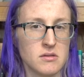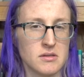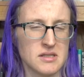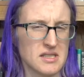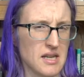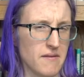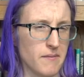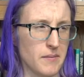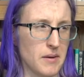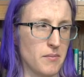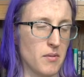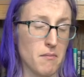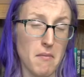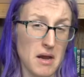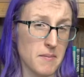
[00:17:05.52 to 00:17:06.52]
and saving
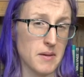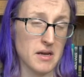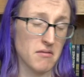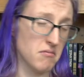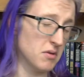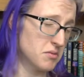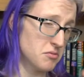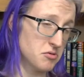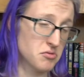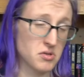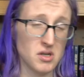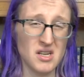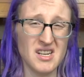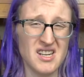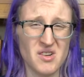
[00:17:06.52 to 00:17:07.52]
people. Maybe.
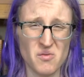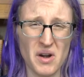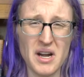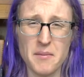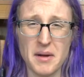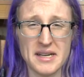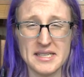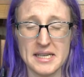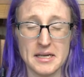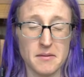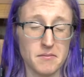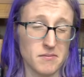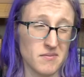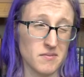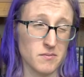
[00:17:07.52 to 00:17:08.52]
Random idea.
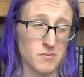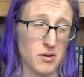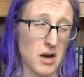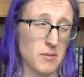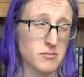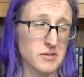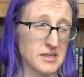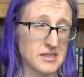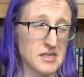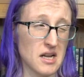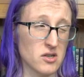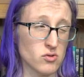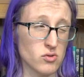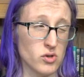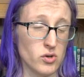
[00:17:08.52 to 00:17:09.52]
Probably is
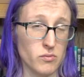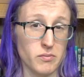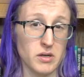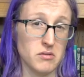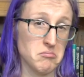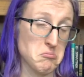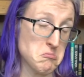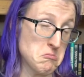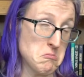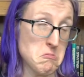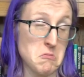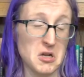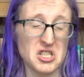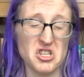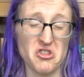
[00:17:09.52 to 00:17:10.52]
not true, but
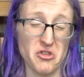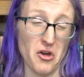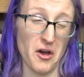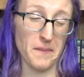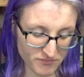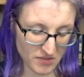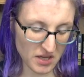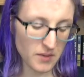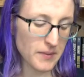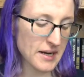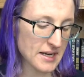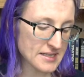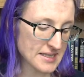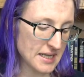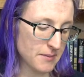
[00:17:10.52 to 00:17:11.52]
it's a thought. And then we
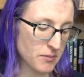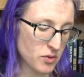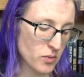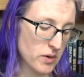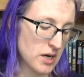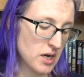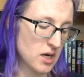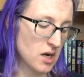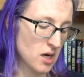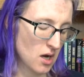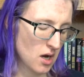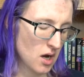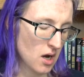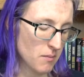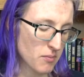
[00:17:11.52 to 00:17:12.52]
get a scene between
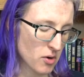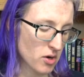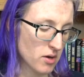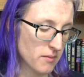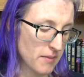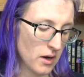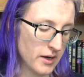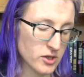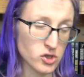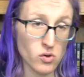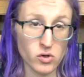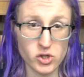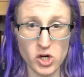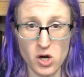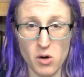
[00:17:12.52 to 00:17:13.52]
Burnham and
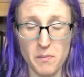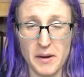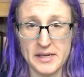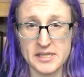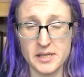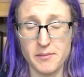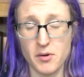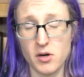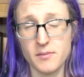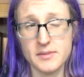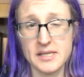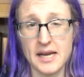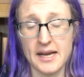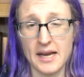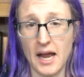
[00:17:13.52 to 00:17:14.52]
Georgiou, basically Burnham
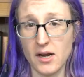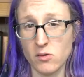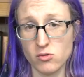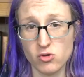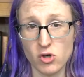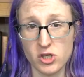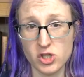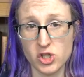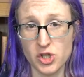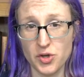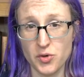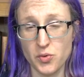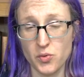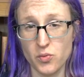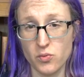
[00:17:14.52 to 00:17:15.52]
saying, I don't trust
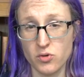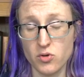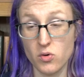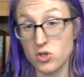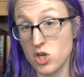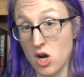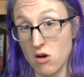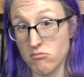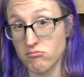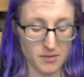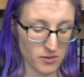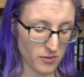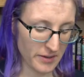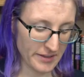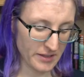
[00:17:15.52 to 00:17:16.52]
you, Georgiou.
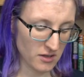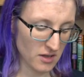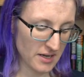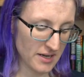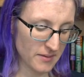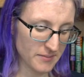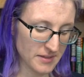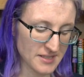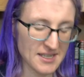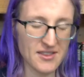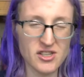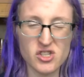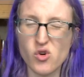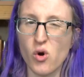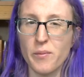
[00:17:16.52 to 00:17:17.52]
Great little line of, let's said
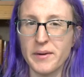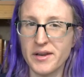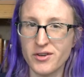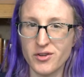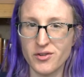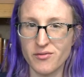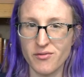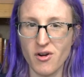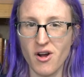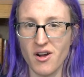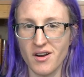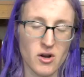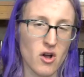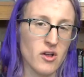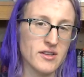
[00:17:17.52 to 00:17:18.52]
the scorpion to the
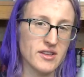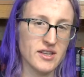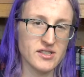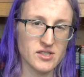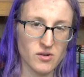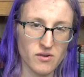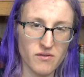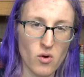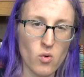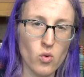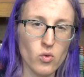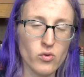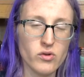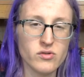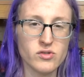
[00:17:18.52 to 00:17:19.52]
frog, calling the sort of
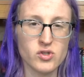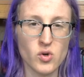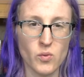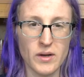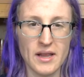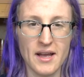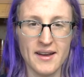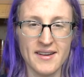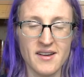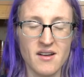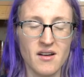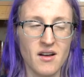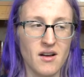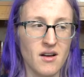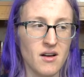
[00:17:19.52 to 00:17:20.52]
old storyline
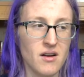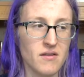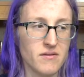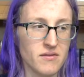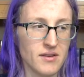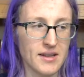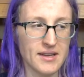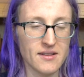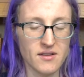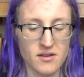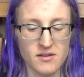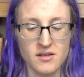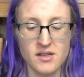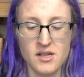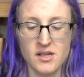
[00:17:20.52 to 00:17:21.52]
of like the